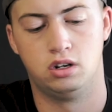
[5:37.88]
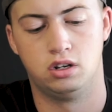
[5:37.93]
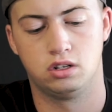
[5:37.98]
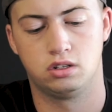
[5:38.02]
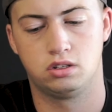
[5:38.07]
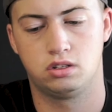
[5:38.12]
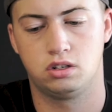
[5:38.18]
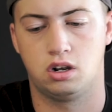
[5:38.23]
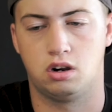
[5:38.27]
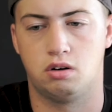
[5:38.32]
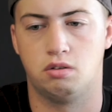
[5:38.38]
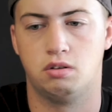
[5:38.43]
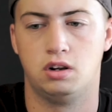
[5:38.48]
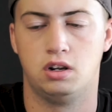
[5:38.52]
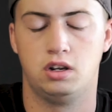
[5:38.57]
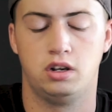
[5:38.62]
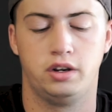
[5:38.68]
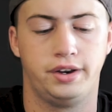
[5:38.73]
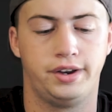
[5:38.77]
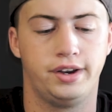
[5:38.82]
So
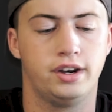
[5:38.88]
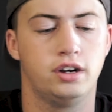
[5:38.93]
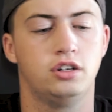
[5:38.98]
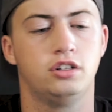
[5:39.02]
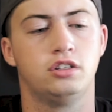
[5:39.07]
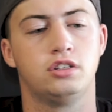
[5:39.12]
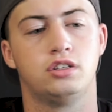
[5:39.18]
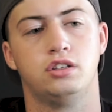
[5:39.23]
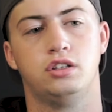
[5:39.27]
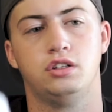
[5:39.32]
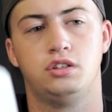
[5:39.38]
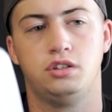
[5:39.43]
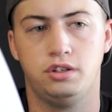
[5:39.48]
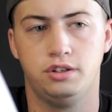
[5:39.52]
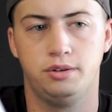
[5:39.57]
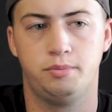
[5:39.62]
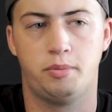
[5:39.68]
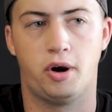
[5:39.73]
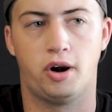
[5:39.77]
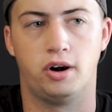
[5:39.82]
here's the
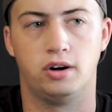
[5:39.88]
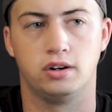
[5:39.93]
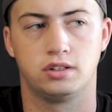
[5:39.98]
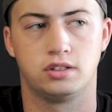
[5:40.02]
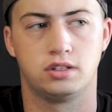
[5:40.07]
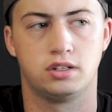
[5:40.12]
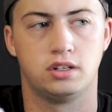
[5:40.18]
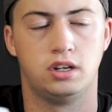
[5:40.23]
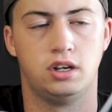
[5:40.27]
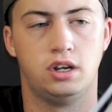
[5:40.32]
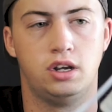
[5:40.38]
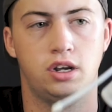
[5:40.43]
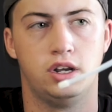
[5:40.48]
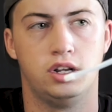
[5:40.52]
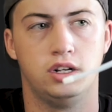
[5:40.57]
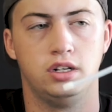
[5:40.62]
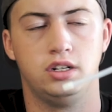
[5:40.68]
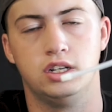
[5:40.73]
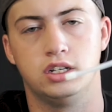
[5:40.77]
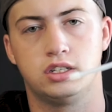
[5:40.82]
two parts.
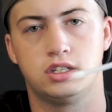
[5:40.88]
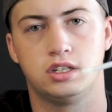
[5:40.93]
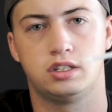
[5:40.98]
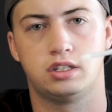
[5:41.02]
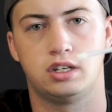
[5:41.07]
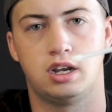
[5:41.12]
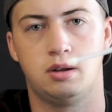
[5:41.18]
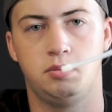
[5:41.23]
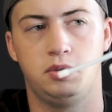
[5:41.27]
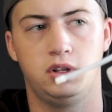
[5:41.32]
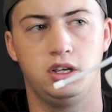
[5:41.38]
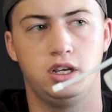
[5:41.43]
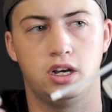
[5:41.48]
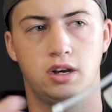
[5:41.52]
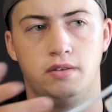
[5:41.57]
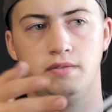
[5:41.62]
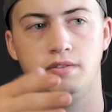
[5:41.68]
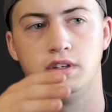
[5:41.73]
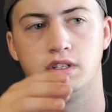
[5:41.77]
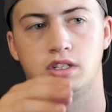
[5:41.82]
Disassembly
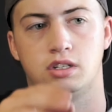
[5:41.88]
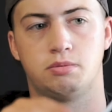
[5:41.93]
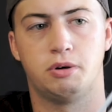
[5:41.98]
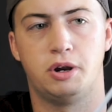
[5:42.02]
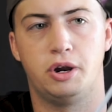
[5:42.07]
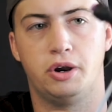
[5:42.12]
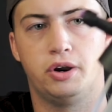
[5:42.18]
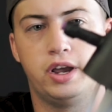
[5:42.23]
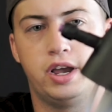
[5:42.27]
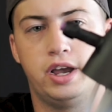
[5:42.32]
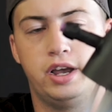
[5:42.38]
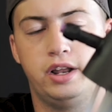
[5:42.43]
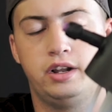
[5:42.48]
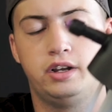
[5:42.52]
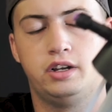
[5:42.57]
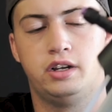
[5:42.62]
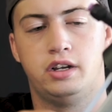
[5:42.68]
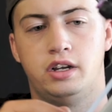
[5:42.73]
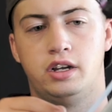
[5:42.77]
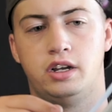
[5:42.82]
of this sprayer head
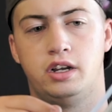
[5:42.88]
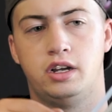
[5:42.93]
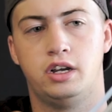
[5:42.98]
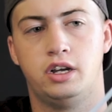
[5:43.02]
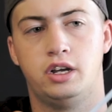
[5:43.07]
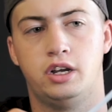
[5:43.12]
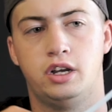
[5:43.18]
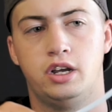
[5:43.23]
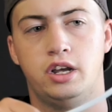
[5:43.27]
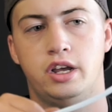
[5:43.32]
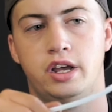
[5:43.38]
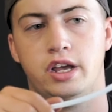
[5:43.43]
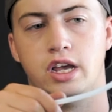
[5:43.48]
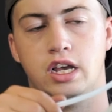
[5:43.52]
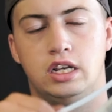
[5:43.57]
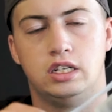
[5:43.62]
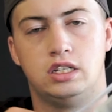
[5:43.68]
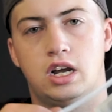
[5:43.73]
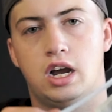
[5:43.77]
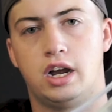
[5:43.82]

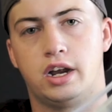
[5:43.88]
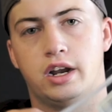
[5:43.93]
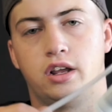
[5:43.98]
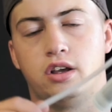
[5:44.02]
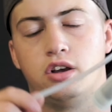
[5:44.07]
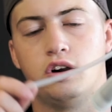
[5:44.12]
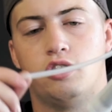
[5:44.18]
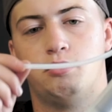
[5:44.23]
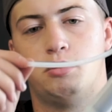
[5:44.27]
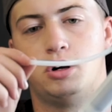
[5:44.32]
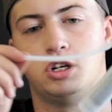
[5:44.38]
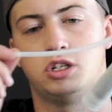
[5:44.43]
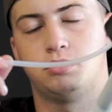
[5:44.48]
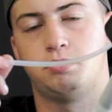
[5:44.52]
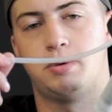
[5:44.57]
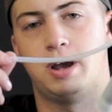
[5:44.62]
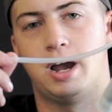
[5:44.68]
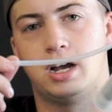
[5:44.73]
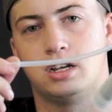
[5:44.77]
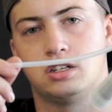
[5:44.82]
is not gonna go much
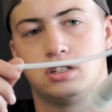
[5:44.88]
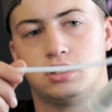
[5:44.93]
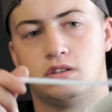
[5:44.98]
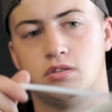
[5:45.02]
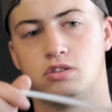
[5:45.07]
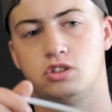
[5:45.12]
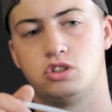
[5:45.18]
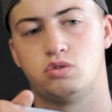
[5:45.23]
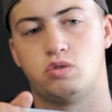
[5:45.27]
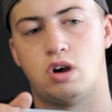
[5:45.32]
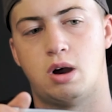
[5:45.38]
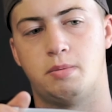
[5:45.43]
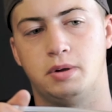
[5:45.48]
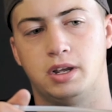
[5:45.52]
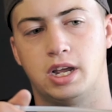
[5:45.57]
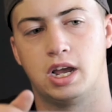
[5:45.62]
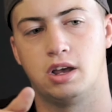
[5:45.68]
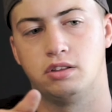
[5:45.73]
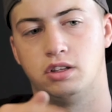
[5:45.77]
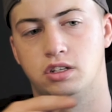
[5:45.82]
past
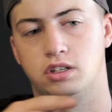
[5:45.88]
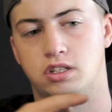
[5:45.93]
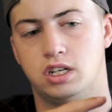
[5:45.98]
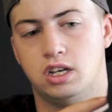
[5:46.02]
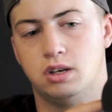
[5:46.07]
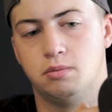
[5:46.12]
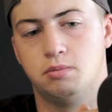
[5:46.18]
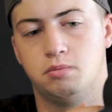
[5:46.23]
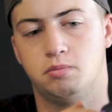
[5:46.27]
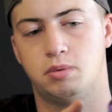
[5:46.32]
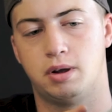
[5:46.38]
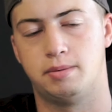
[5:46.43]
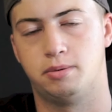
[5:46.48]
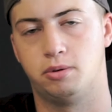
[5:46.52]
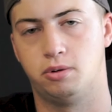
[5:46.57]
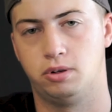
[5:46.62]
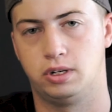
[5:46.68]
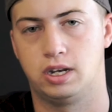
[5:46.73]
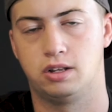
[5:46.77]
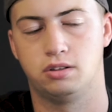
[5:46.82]
swapping out the tip by
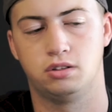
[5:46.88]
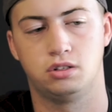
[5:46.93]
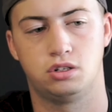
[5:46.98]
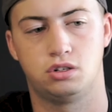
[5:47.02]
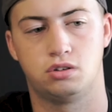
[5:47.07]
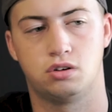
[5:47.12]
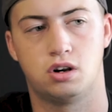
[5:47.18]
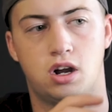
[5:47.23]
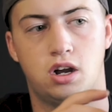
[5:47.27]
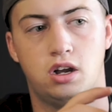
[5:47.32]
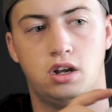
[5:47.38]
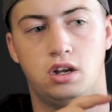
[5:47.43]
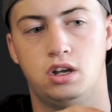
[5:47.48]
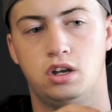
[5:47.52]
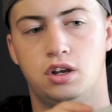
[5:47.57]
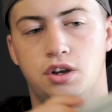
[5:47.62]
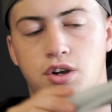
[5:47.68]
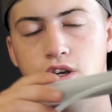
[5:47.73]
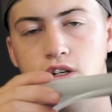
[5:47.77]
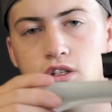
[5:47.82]
pulling out the straw.
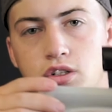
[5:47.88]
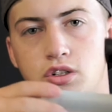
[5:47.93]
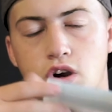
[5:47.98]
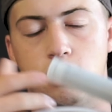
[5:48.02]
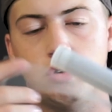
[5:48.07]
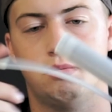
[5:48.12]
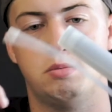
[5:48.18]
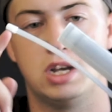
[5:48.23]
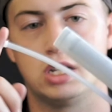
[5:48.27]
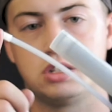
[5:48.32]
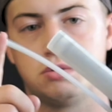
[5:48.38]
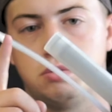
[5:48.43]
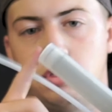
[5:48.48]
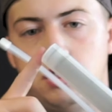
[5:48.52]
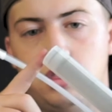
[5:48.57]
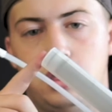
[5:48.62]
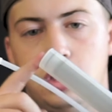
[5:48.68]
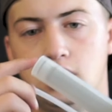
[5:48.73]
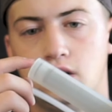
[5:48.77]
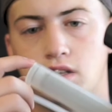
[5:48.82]
Don't mess with
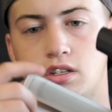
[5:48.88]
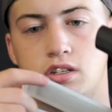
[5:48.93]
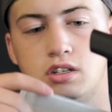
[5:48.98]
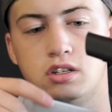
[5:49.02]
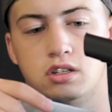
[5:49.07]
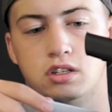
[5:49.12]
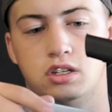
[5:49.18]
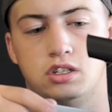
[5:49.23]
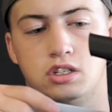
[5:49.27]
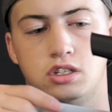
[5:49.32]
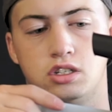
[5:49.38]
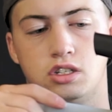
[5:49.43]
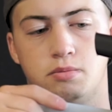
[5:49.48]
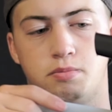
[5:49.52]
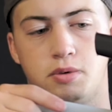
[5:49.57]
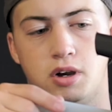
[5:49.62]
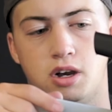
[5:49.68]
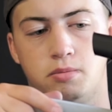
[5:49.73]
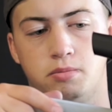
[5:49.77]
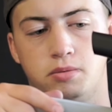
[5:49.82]
this. This is the
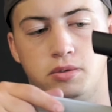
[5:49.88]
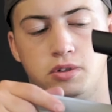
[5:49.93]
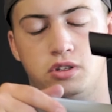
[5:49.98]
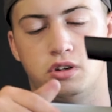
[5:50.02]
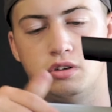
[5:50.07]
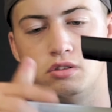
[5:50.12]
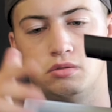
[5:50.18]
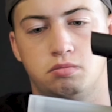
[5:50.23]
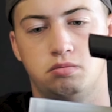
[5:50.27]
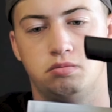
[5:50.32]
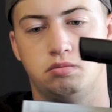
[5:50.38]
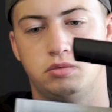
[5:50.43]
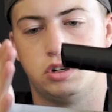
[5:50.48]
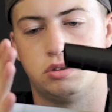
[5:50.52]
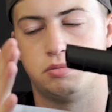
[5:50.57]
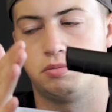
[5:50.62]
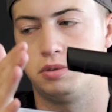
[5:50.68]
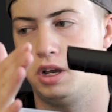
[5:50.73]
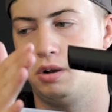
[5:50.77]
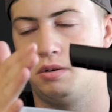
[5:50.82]
pump. Don't
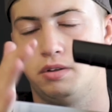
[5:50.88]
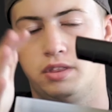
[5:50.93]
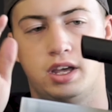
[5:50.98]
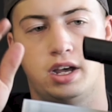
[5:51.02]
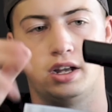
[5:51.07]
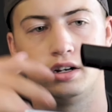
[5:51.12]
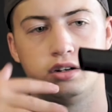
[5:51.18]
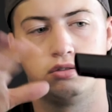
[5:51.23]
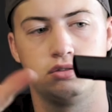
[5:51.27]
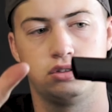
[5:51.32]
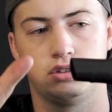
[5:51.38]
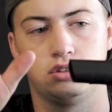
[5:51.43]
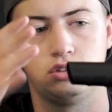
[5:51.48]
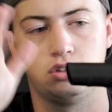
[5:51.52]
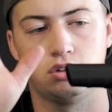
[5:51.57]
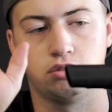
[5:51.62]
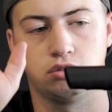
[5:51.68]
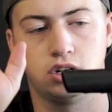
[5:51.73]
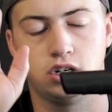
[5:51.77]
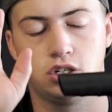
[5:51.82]
play with that. Don't
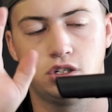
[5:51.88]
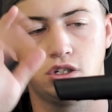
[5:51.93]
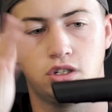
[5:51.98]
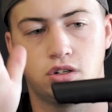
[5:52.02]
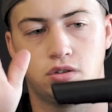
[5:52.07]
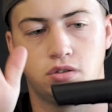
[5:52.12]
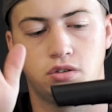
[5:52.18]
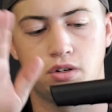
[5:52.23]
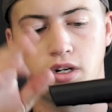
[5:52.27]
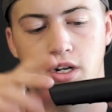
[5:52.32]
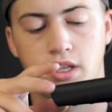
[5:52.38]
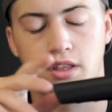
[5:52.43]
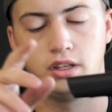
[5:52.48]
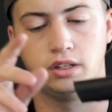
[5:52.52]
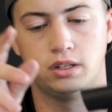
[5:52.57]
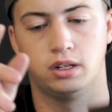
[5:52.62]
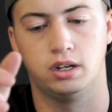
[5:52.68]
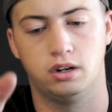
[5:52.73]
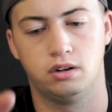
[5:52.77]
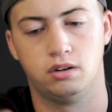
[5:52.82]
touch it. Don't do anything
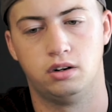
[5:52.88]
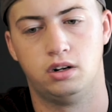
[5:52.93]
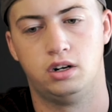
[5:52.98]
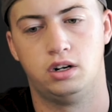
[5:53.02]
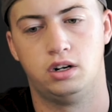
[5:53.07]
there.